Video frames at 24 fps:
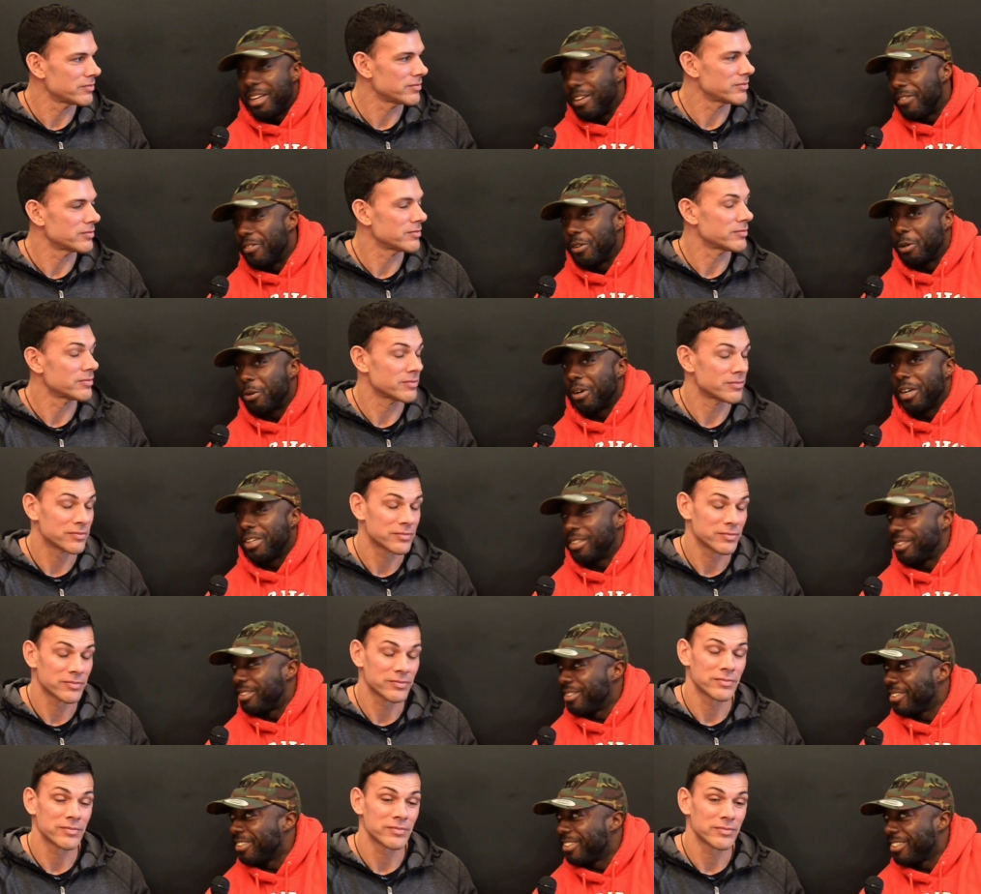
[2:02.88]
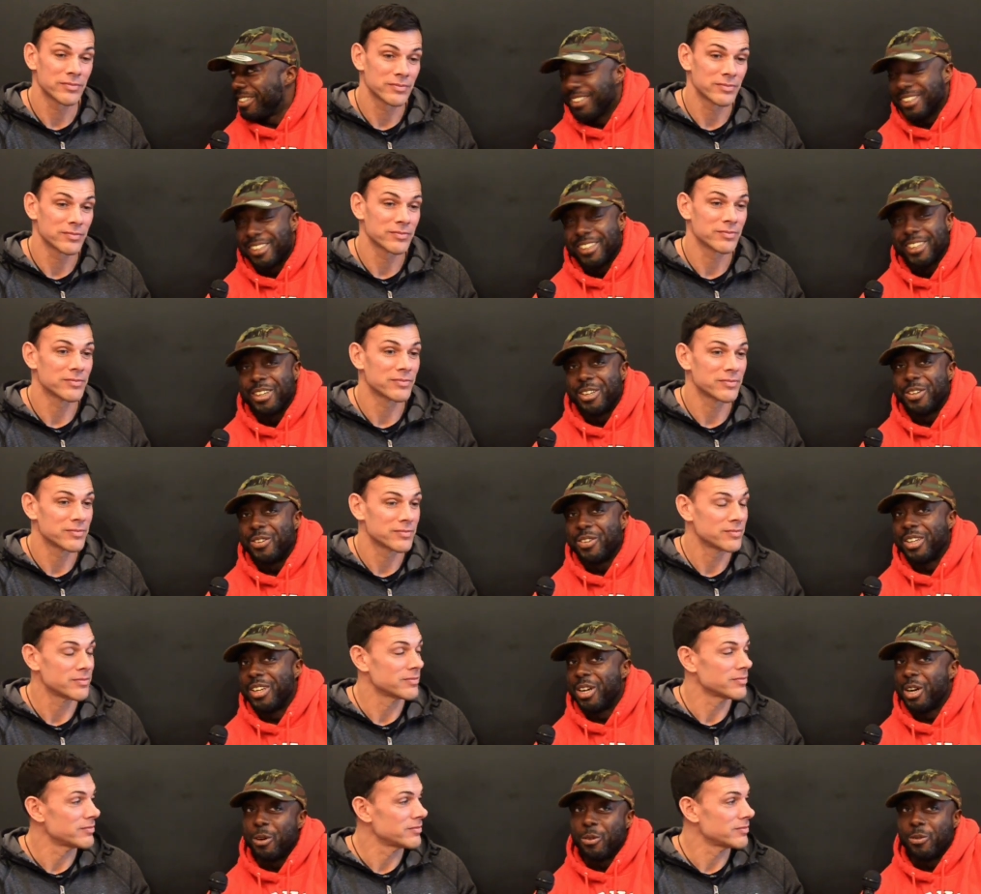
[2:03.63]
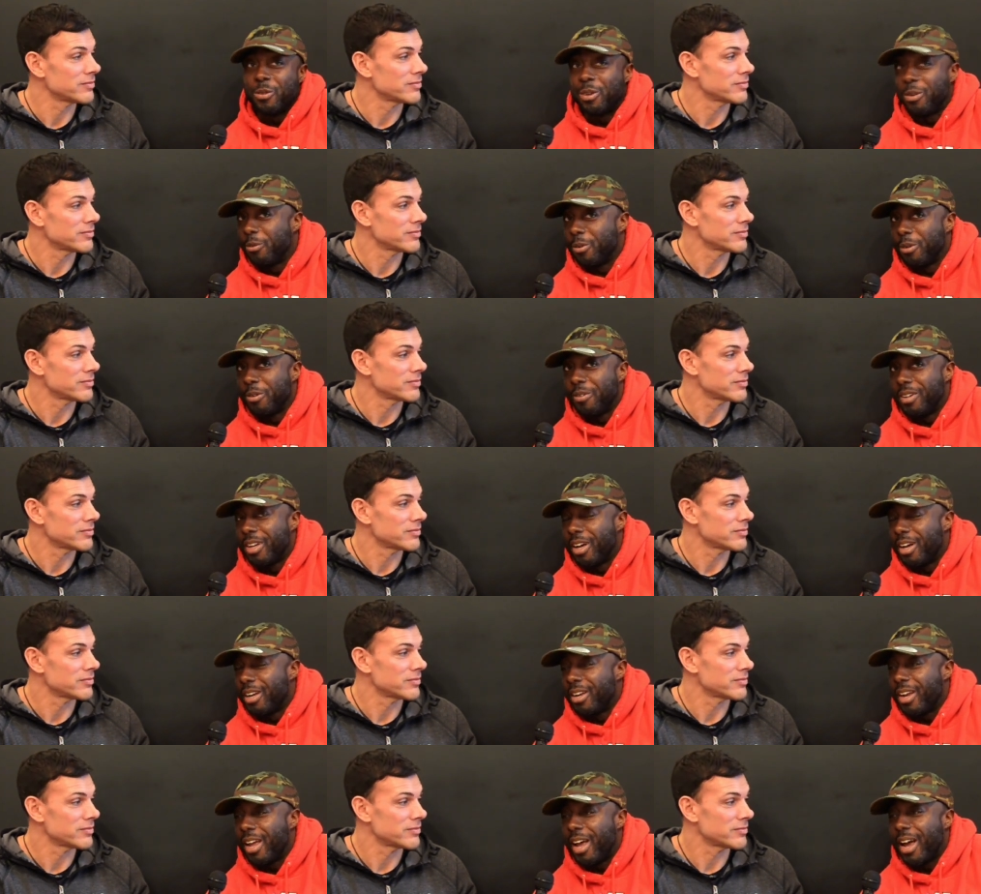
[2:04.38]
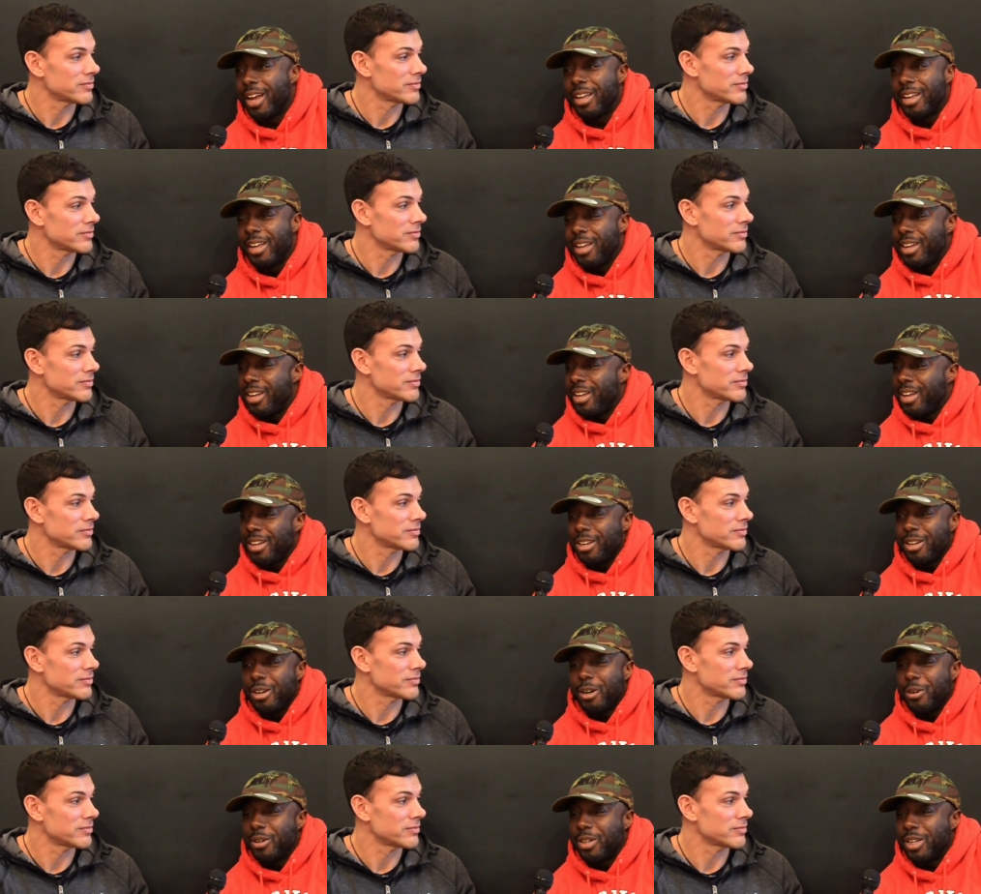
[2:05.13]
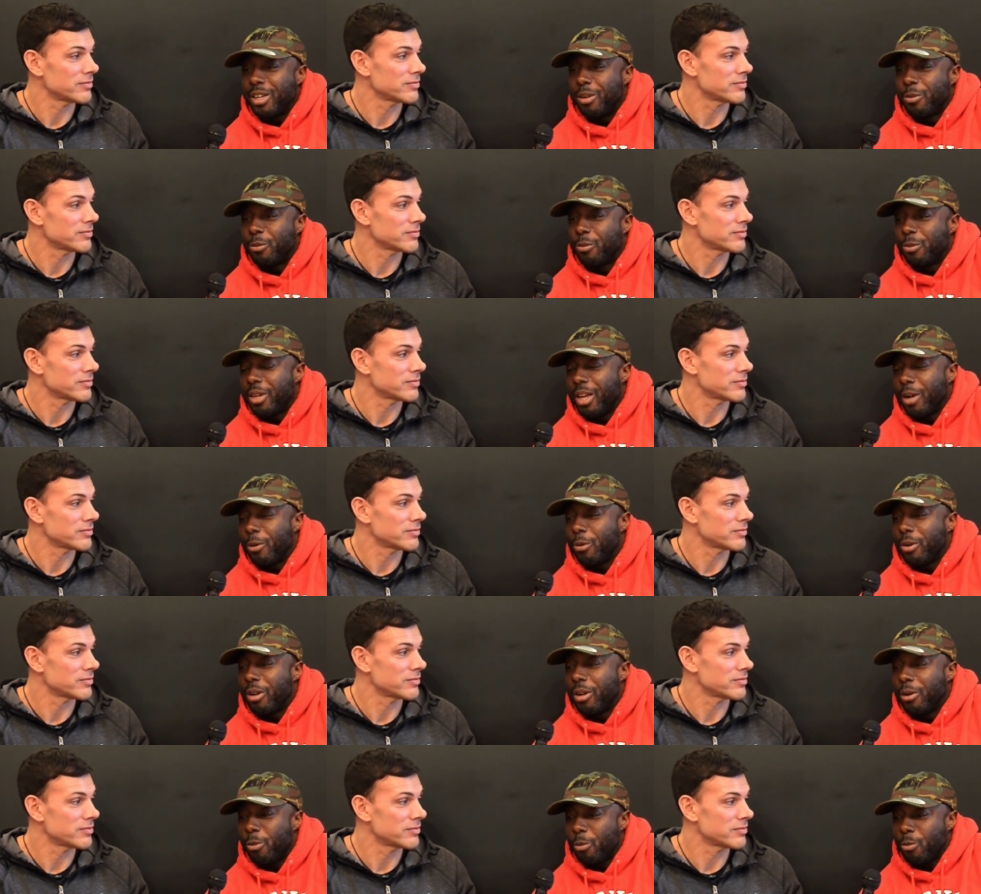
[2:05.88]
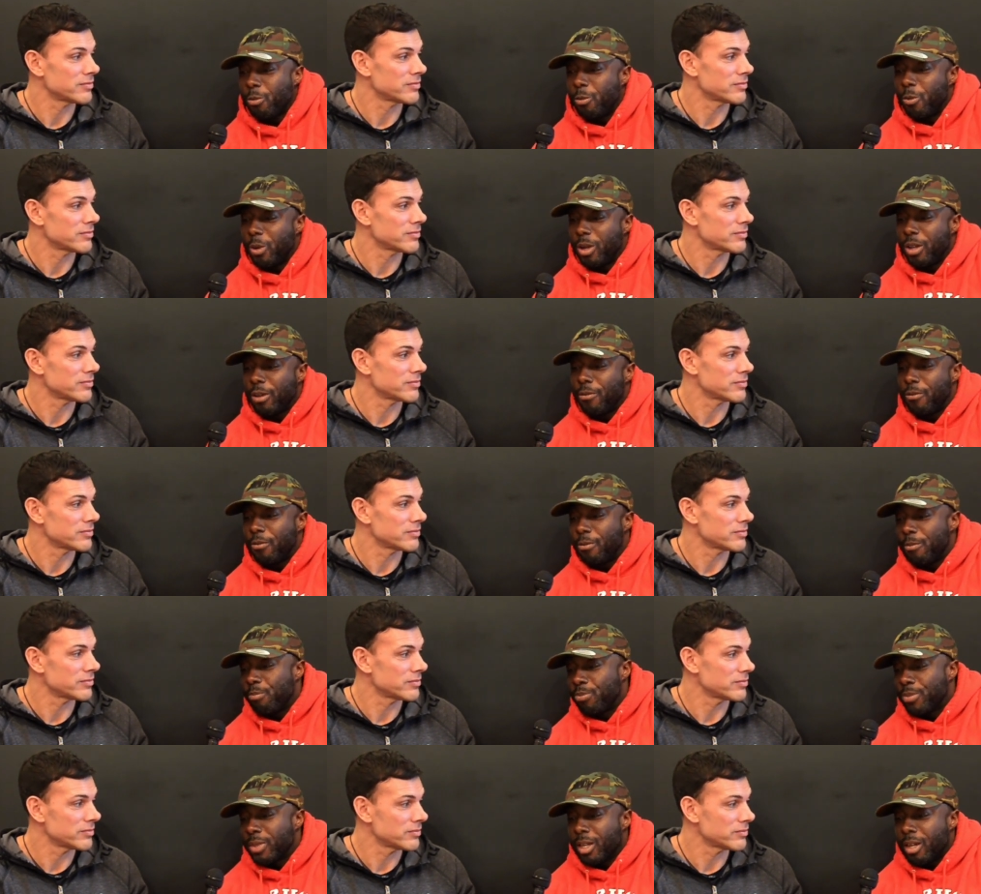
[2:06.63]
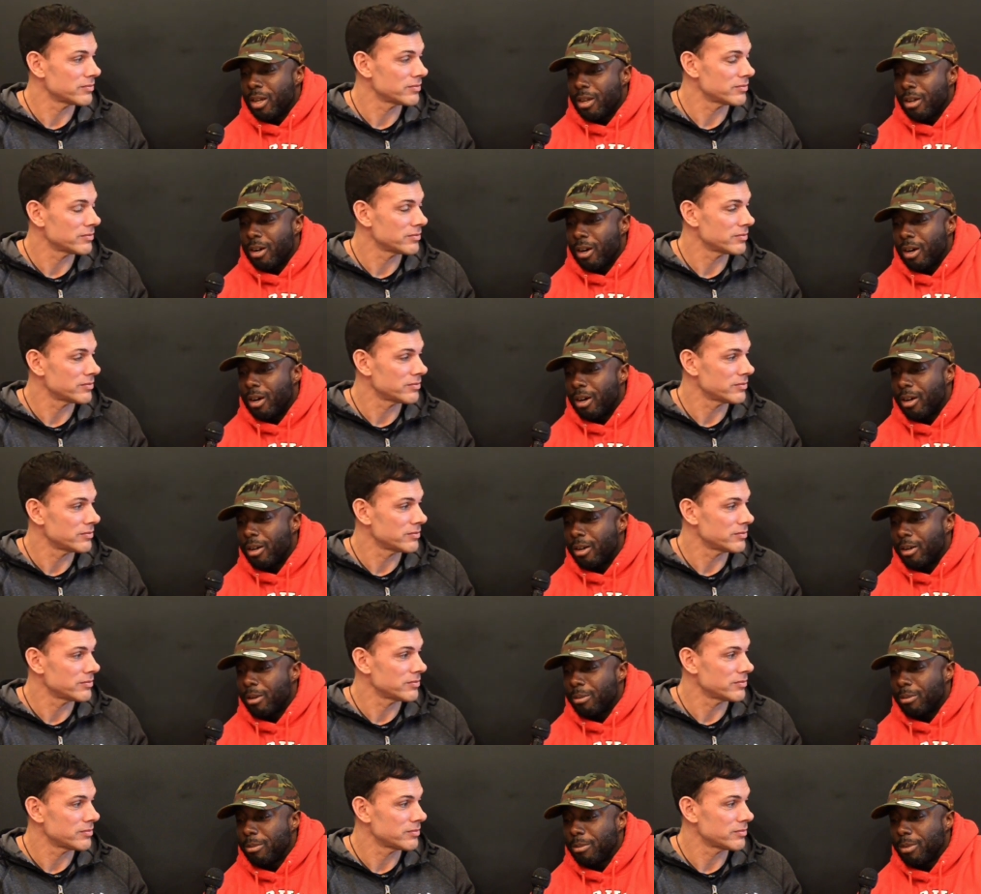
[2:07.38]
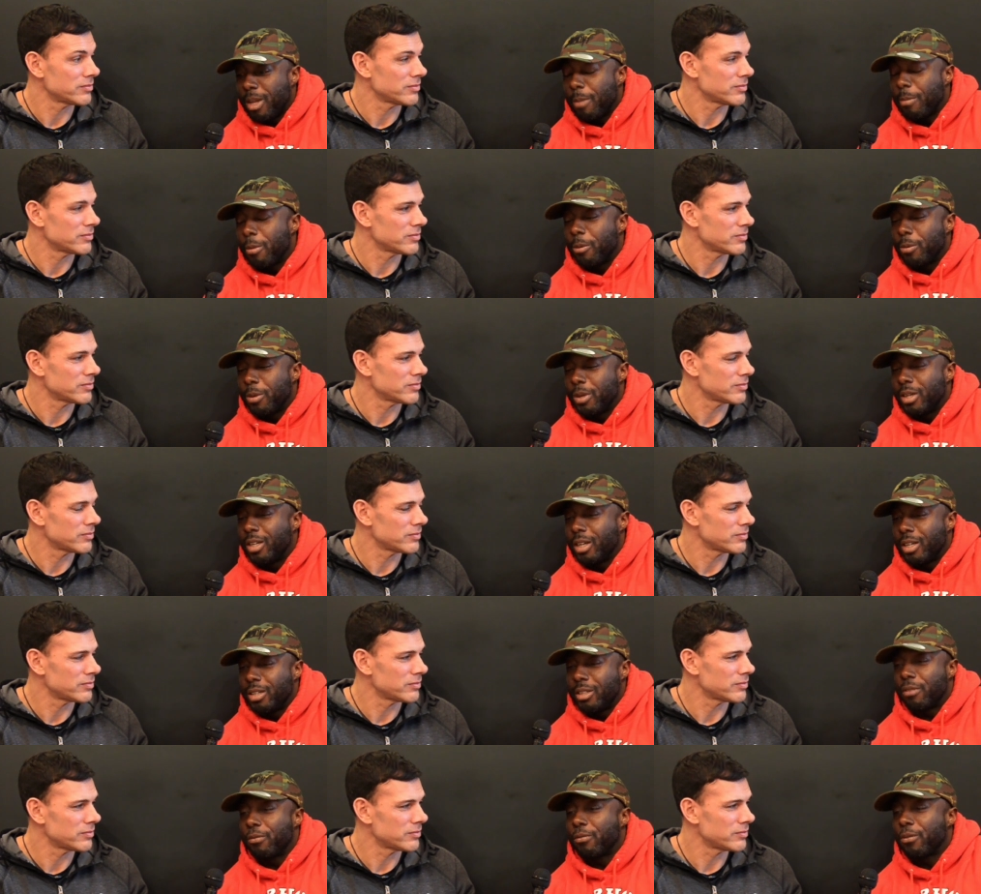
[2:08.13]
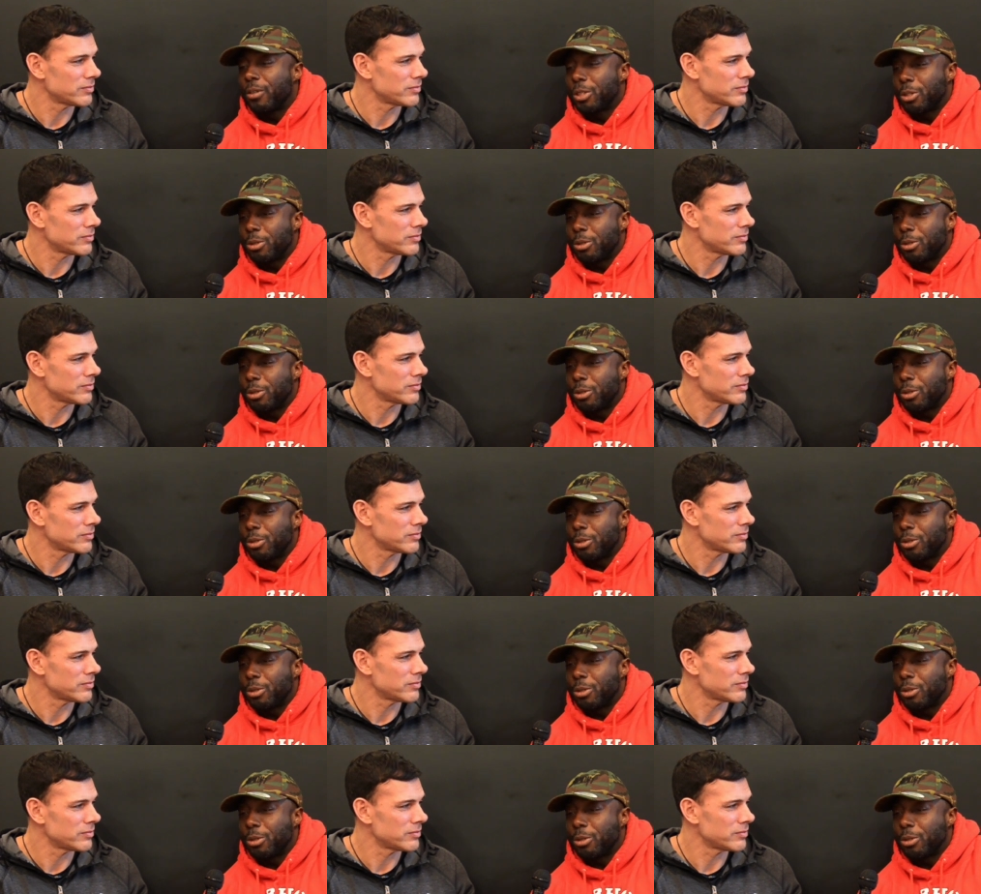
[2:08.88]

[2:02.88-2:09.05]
Speaker 1: even crazier. You know, and uh, when we've done that, you know, and we, and we we've. Uh, came up with a, a different